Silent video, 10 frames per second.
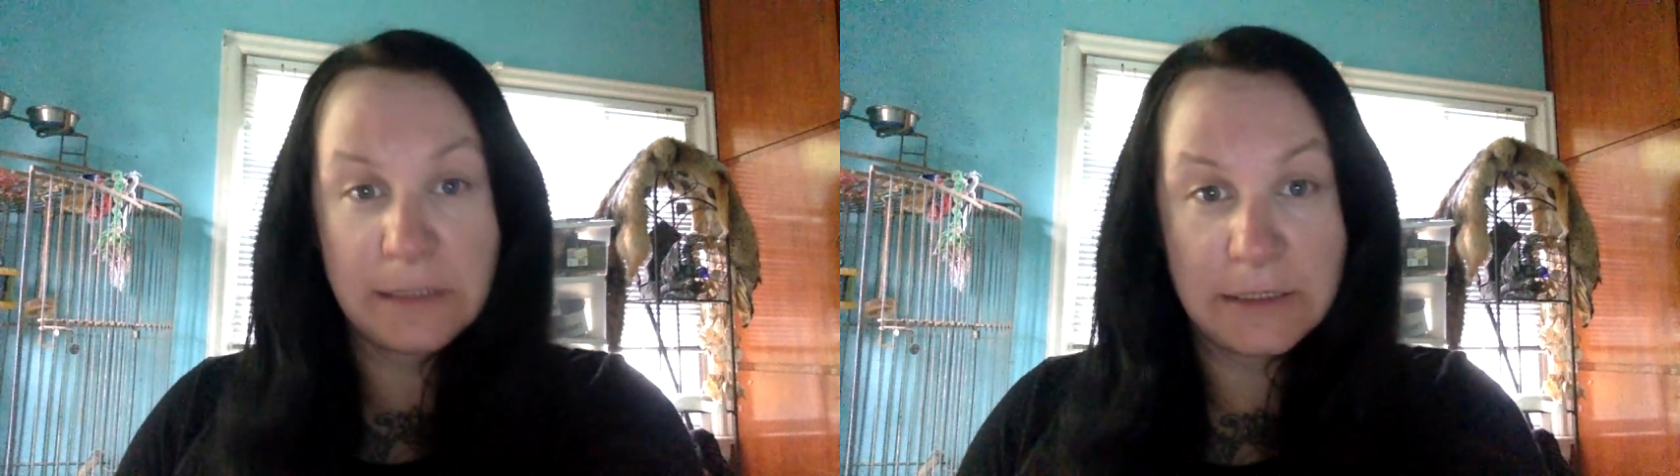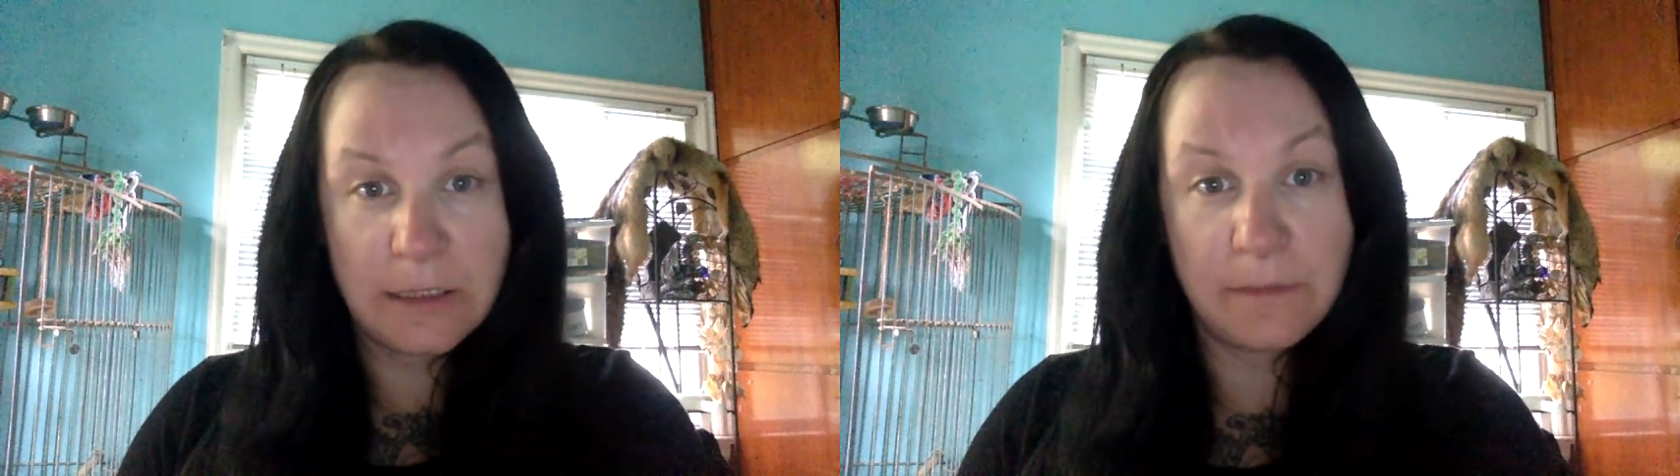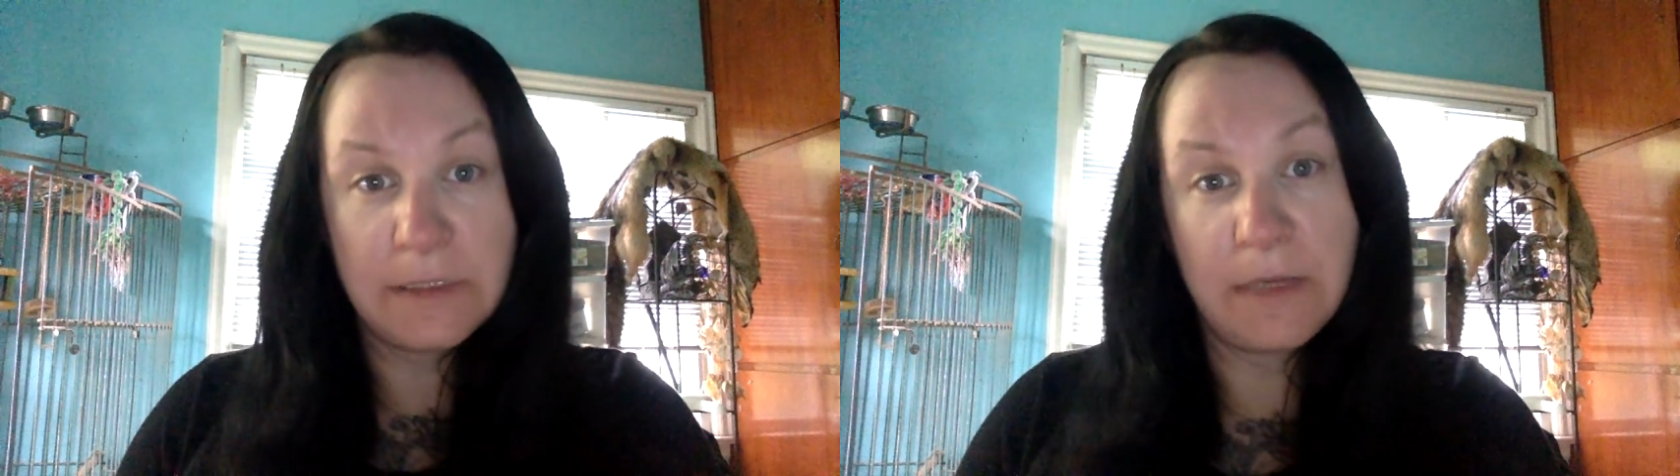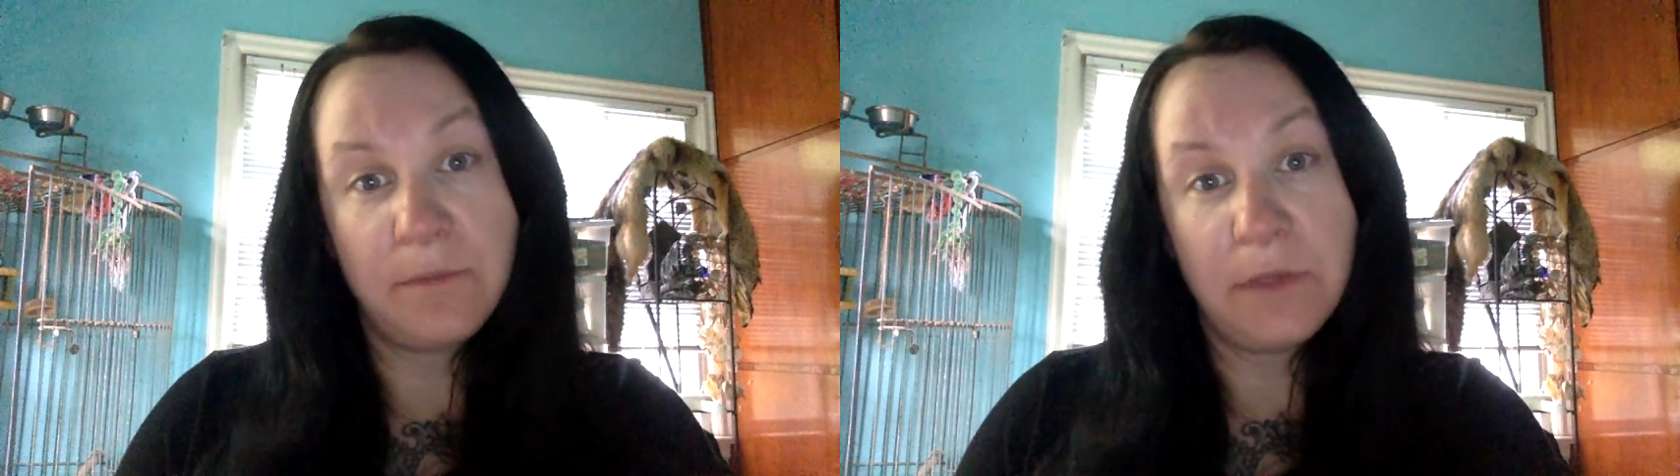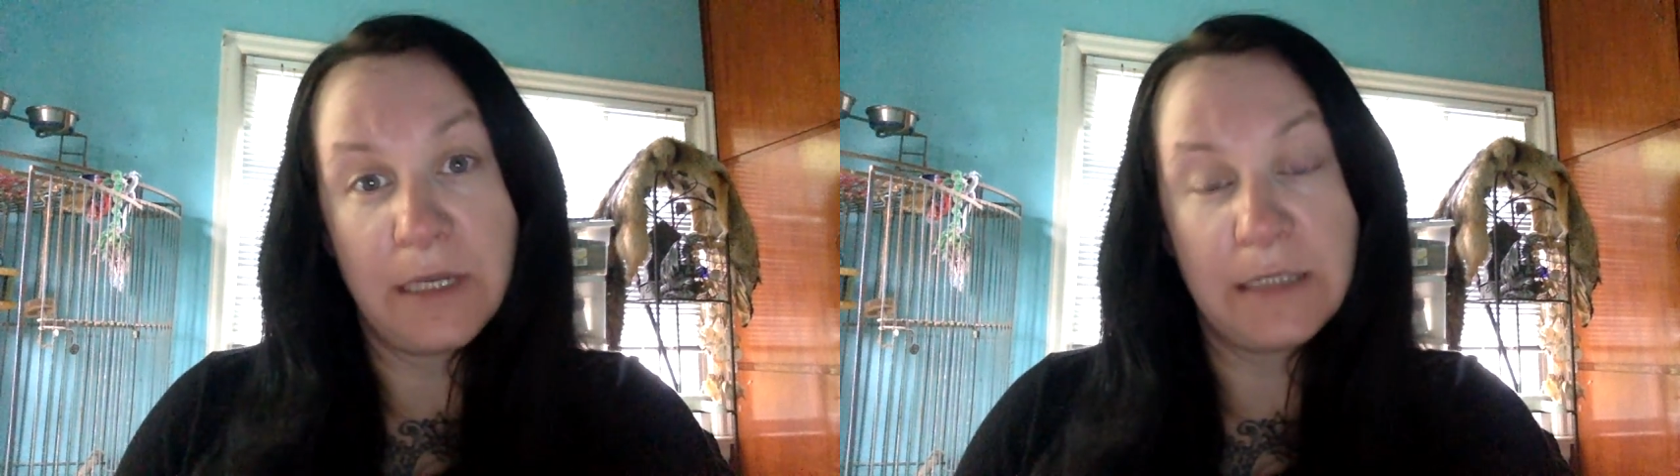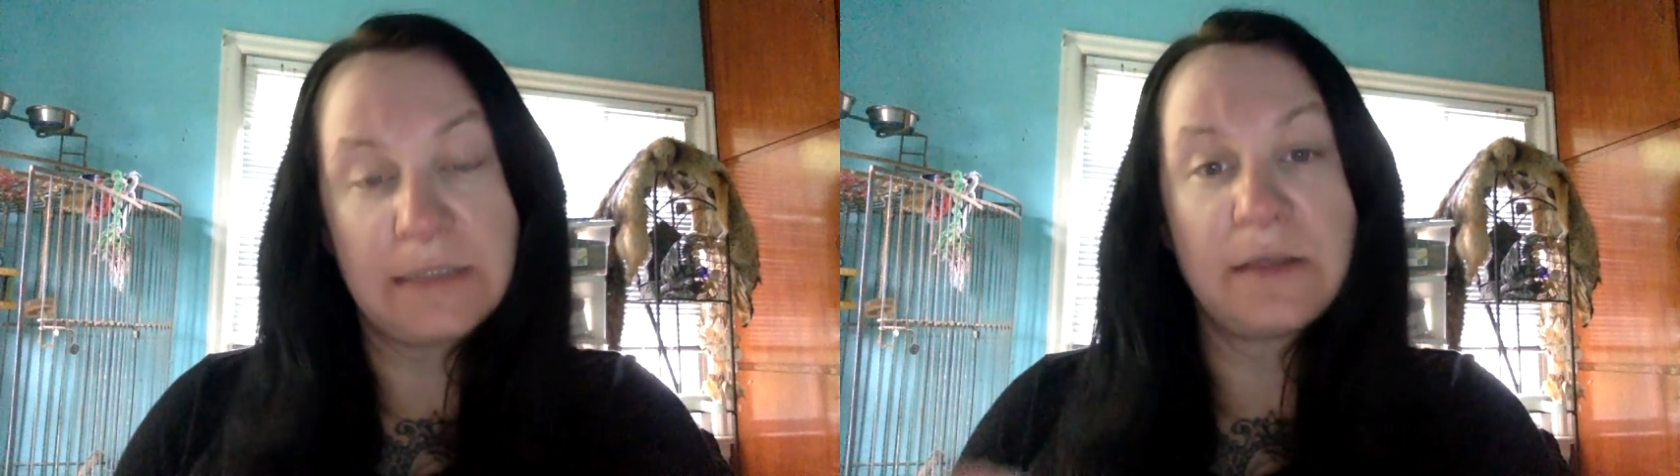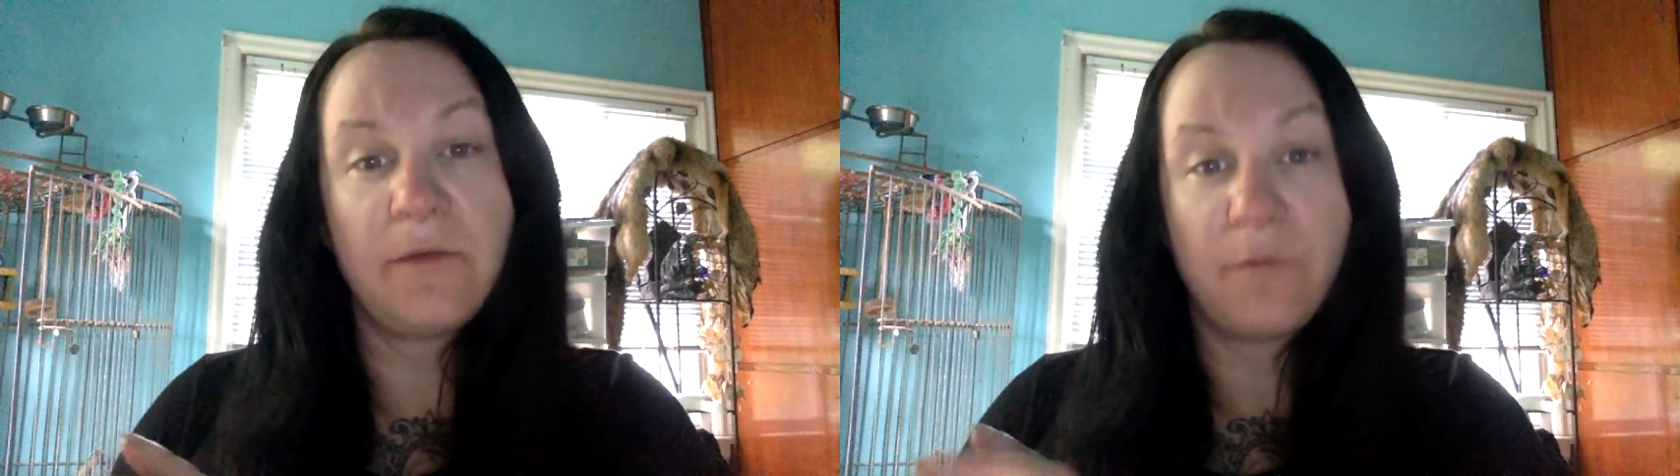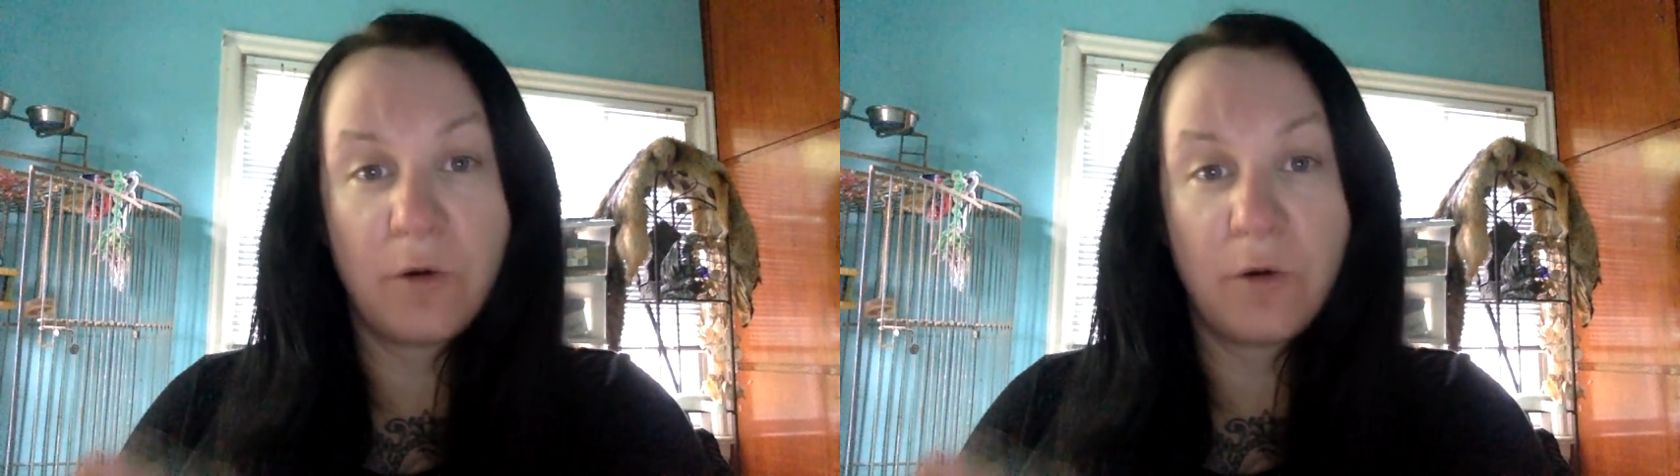systems in place